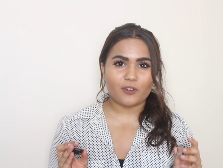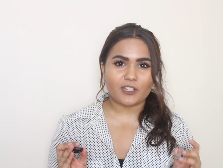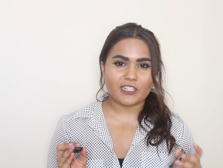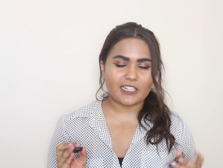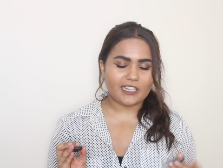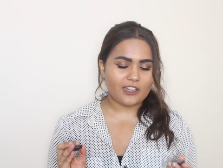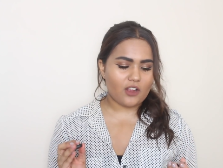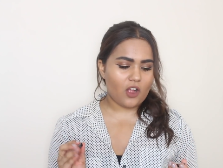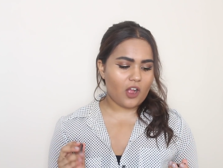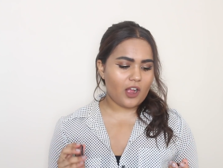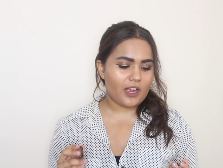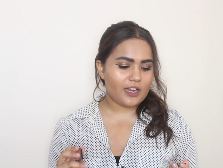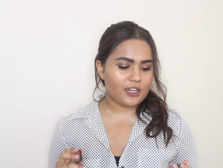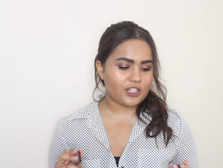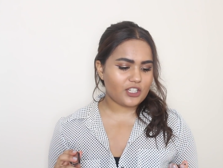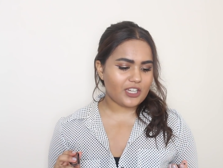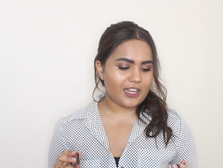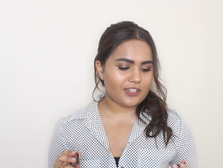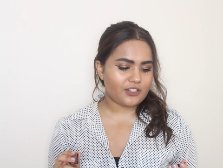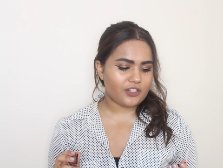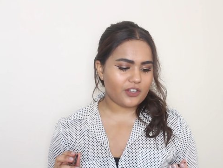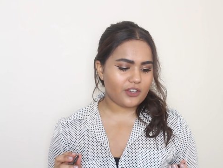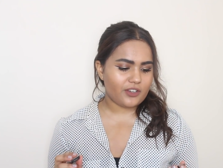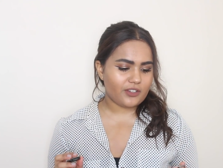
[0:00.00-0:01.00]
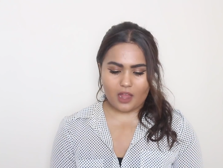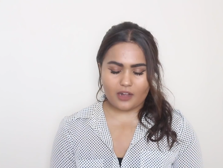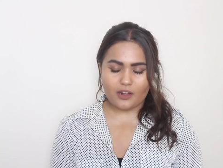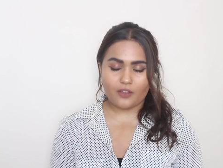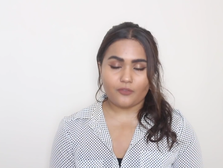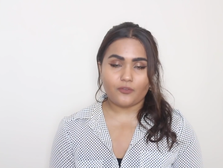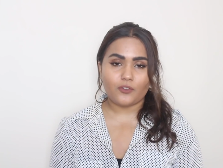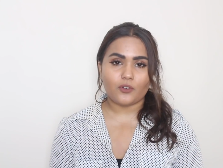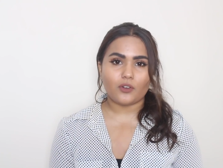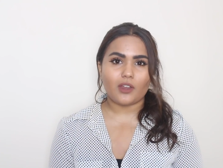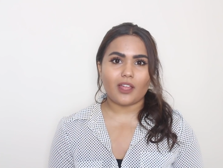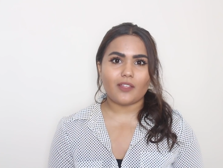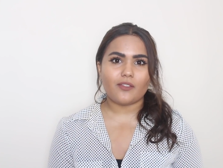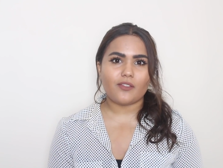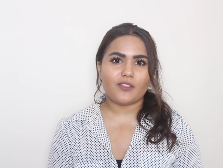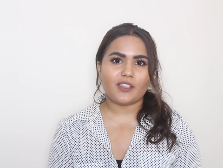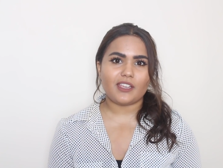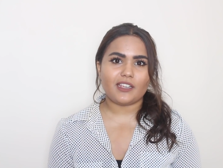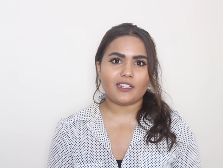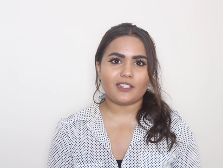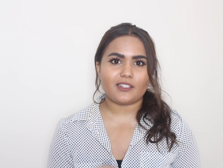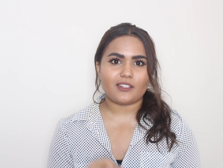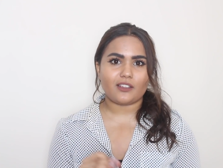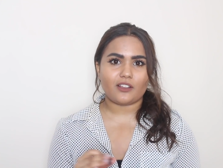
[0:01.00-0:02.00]
pretty eyeshadows, and I feel like
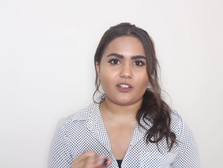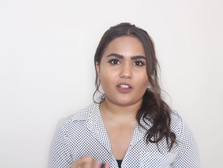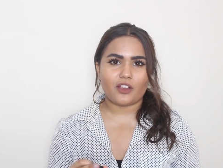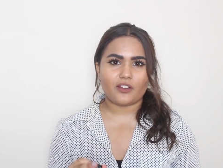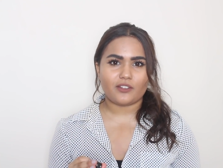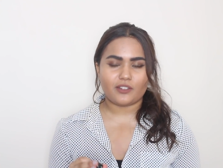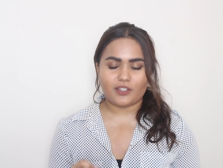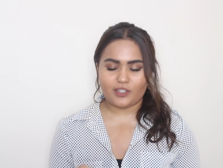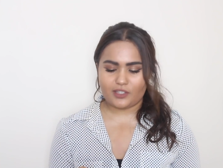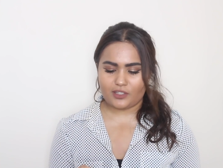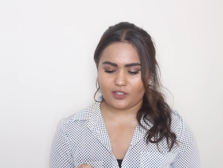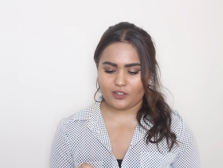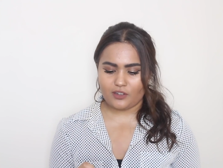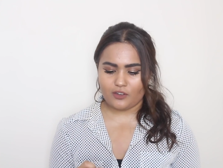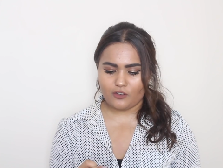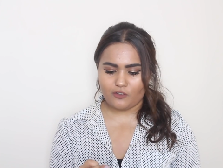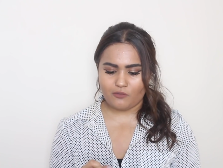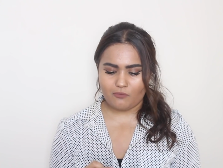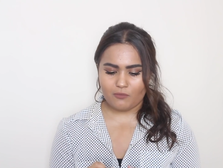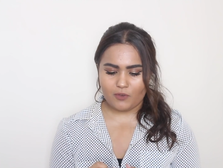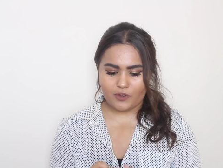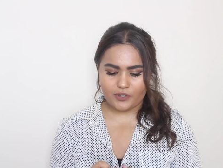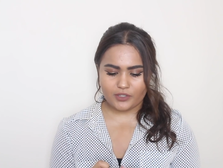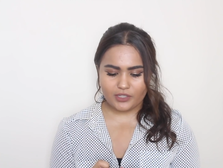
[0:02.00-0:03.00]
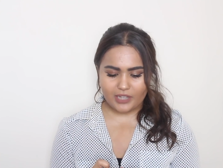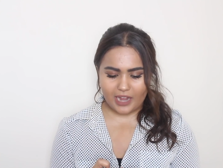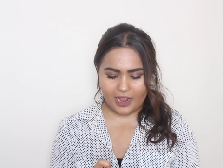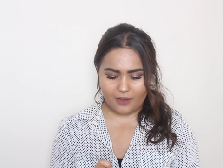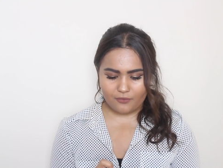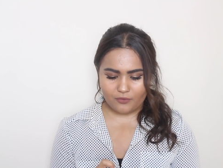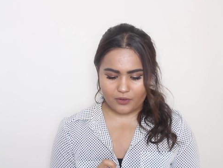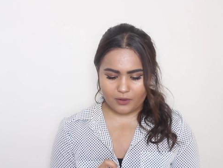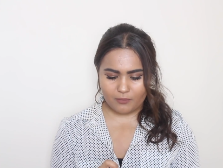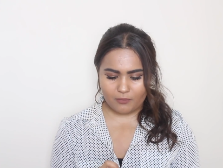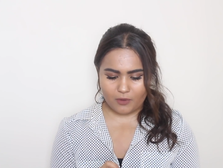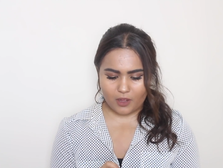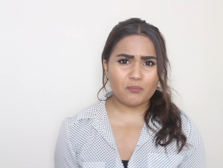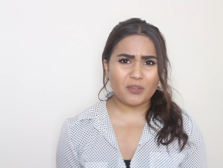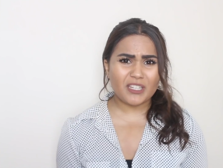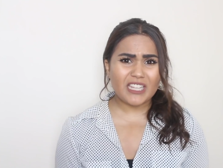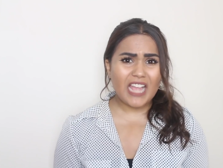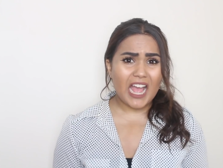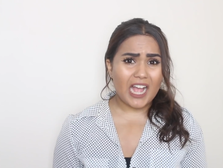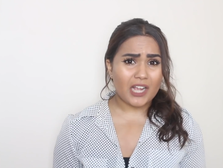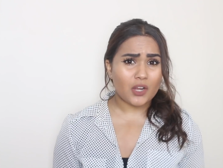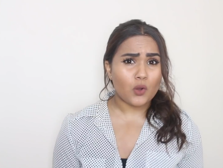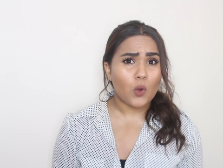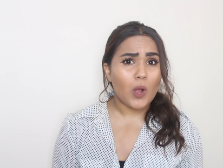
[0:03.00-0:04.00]
these are going to suit almost everyone. But
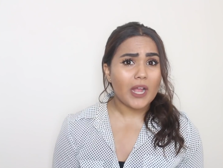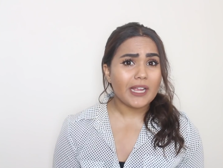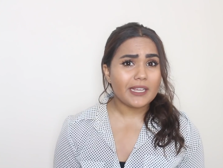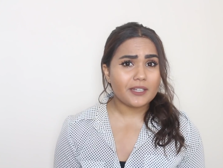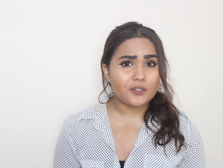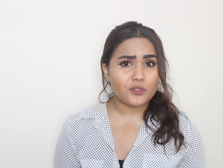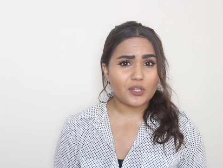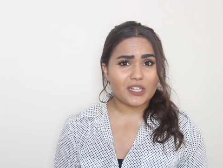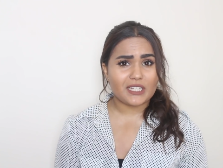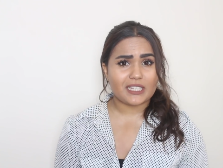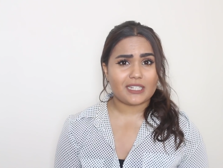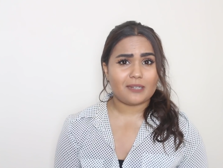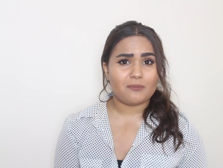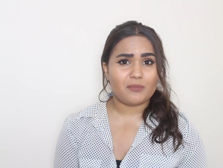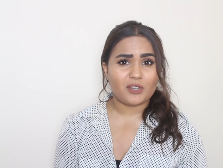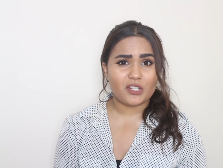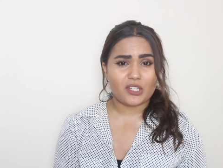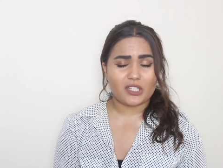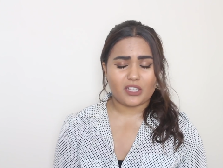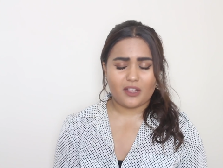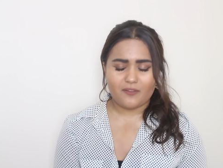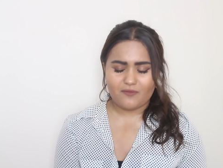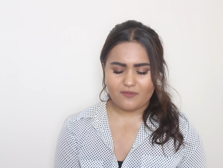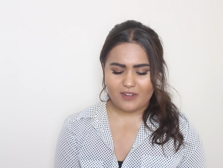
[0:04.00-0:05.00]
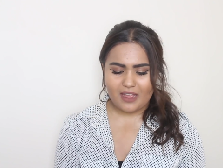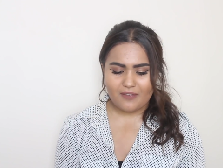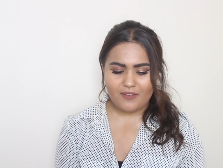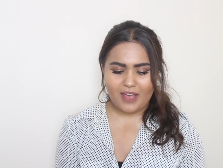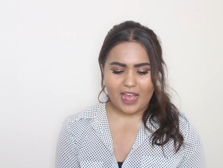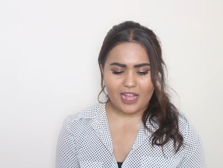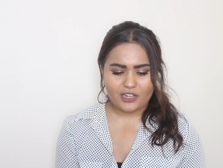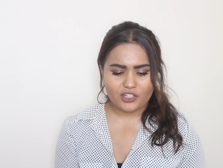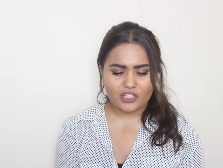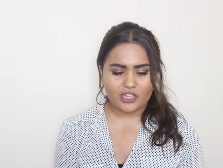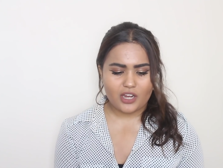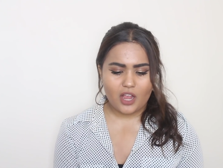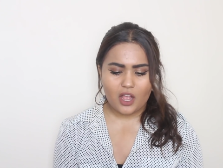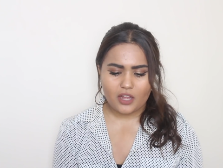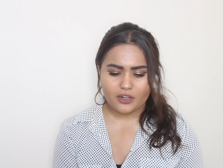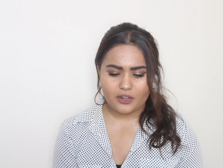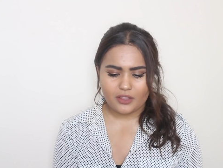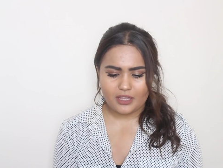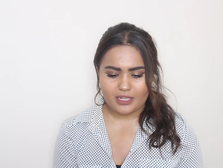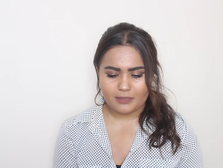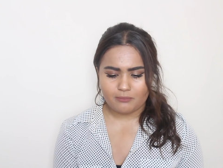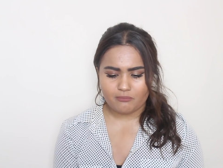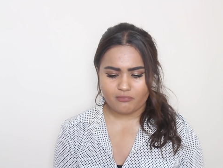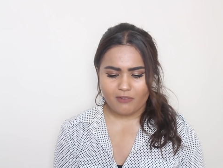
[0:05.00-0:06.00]
yeah, quite interesting because I've never actually
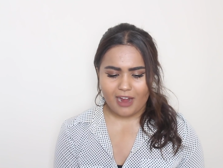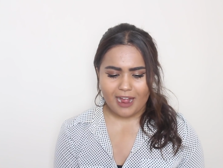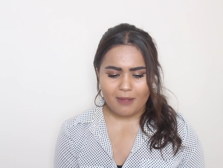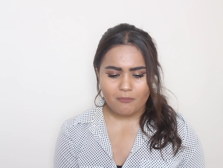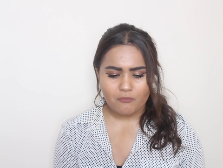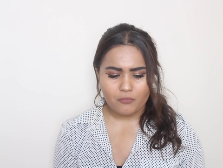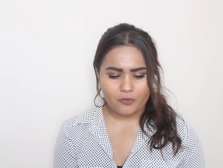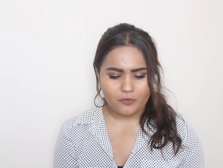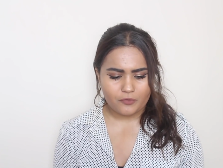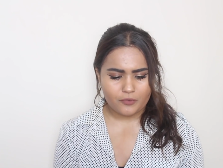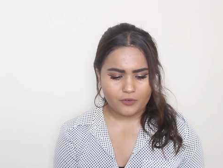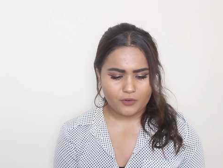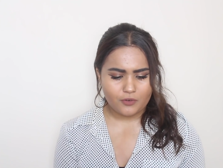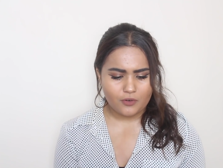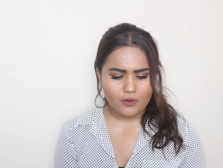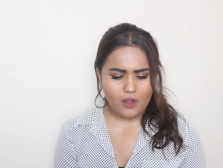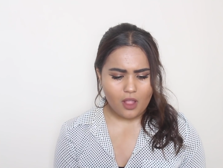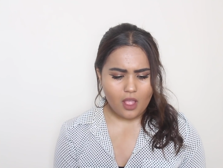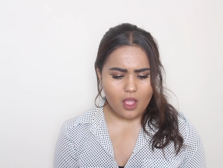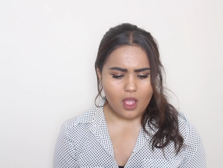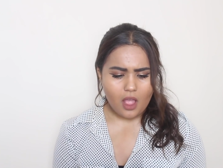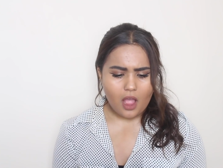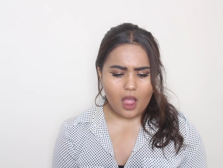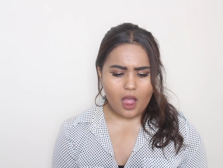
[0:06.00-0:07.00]
heard of this brand before.